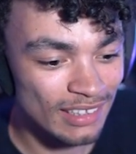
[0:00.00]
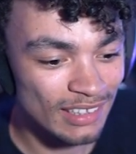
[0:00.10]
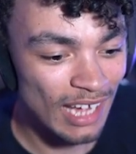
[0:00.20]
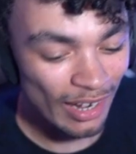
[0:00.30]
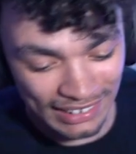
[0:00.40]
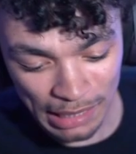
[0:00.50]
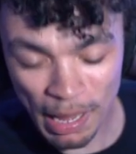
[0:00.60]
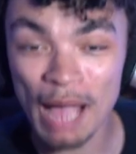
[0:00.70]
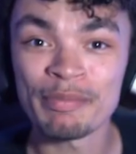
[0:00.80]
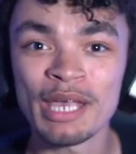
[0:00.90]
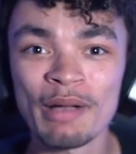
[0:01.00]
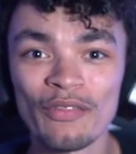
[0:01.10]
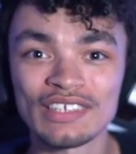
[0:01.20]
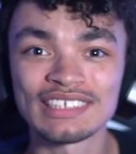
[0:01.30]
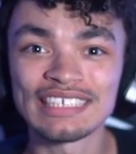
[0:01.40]
I'm gonna say I'm happy about
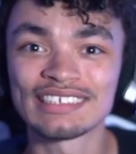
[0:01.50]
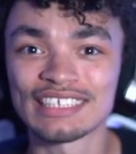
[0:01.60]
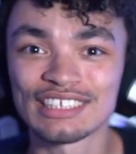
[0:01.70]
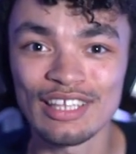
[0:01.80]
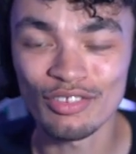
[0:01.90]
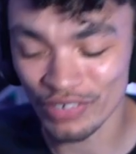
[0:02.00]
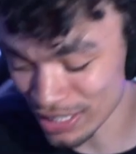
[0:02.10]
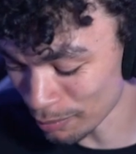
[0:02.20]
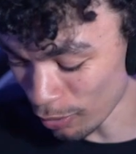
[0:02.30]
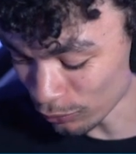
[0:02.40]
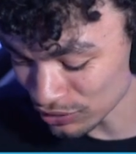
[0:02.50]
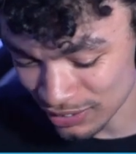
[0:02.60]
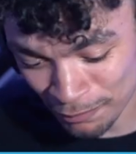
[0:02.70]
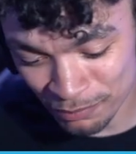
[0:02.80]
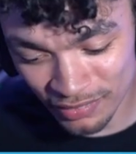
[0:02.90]
the C63 the most.
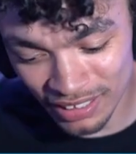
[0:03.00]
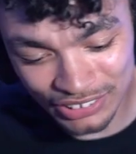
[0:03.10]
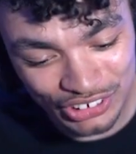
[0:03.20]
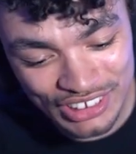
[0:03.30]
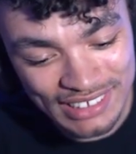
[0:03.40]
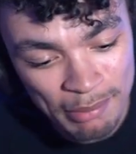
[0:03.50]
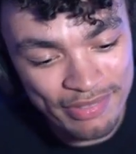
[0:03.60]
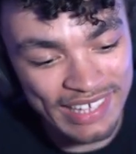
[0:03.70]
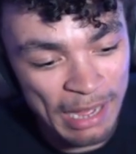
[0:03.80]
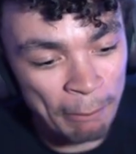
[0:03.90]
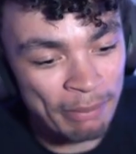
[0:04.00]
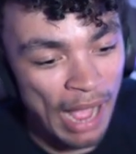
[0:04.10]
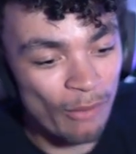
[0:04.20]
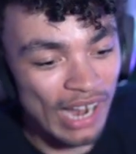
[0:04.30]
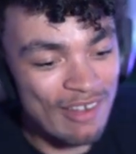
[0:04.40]
It's just something
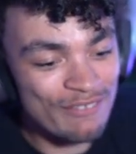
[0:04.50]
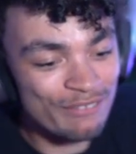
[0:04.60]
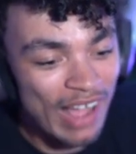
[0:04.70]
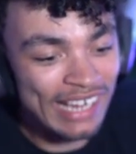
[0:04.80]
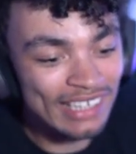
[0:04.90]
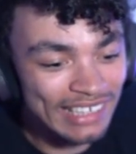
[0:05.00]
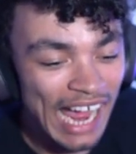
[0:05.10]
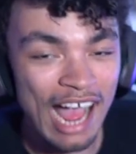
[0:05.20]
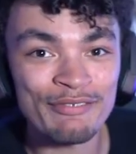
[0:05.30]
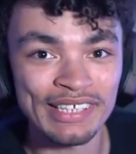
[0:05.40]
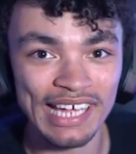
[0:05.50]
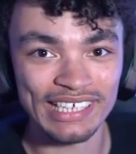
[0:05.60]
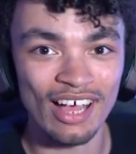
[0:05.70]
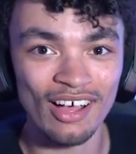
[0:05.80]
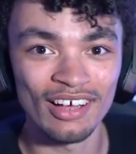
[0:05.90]
about finally having that
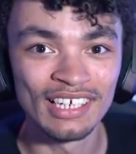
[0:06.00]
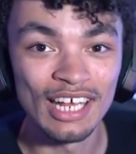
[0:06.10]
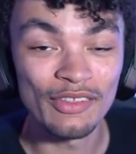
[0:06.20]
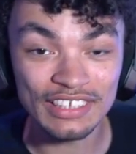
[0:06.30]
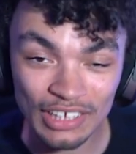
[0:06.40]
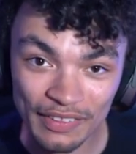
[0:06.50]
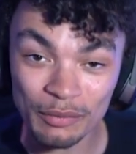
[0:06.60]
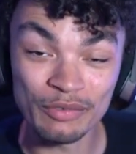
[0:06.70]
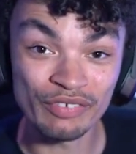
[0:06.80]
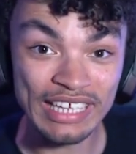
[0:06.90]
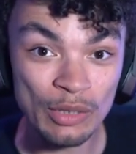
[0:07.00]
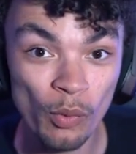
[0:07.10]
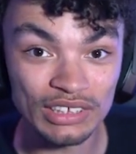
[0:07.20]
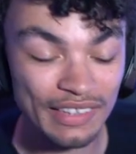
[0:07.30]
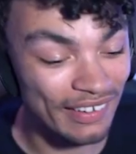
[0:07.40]
car. There's something we really
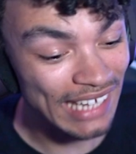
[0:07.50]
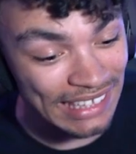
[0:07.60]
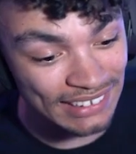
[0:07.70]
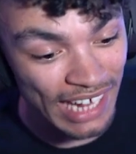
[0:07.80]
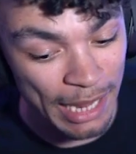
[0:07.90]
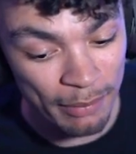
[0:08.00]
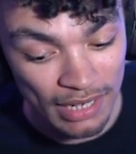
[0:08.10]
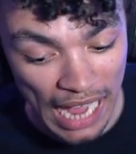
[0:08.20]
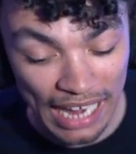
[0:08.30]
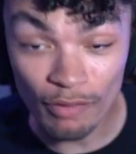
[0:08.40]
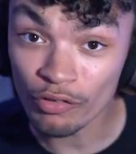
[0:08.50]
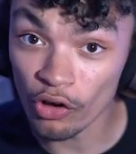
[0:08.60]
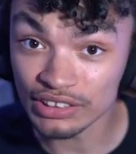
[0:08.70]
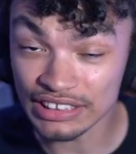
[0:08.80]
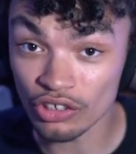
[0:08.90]
wanted in the last game, and of
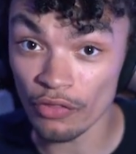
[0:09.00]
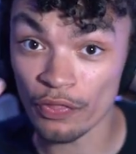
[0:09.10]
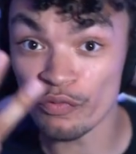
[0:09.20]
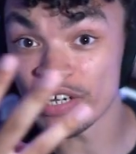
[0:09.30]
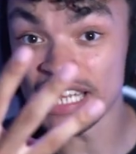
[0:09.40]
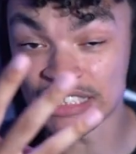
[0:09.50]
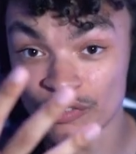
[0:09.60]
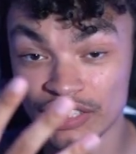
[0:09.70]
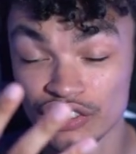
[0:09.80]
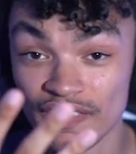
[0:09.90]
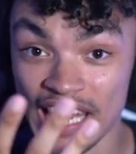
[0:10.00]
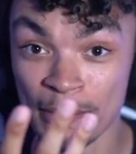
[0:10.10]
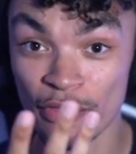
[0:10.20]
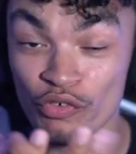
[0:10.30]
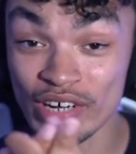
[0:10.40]
course it's got three iterations of the
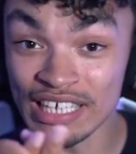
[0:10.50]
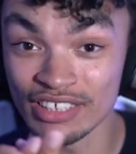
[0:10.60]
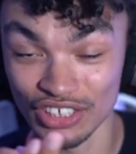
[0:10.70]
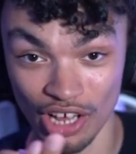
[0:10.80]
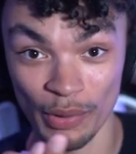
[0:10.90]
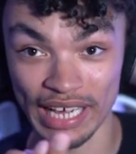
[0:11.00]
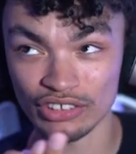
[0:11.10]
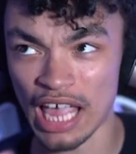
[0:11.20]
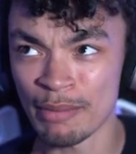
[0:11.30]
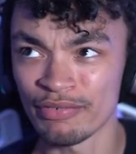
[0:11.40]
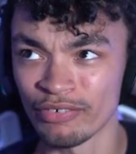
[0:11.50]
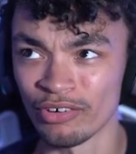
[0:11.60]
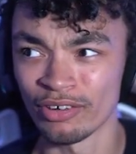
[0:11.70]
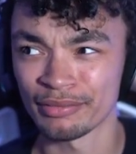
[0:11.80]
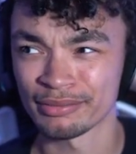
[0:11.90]
M3 to go against, the M
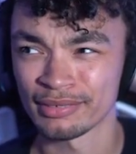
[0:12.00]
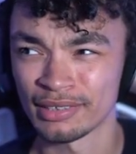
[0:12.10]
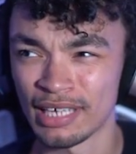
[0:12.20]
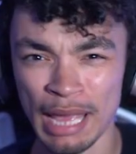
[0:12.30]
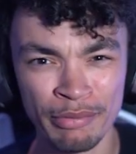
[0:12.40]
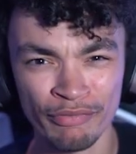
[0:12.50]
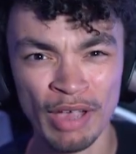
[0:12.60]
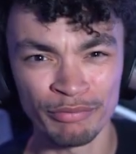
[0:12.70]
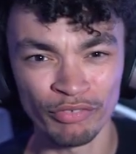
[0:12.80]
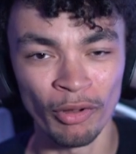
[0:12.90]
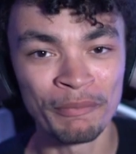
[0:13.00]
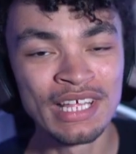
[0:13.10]
M4.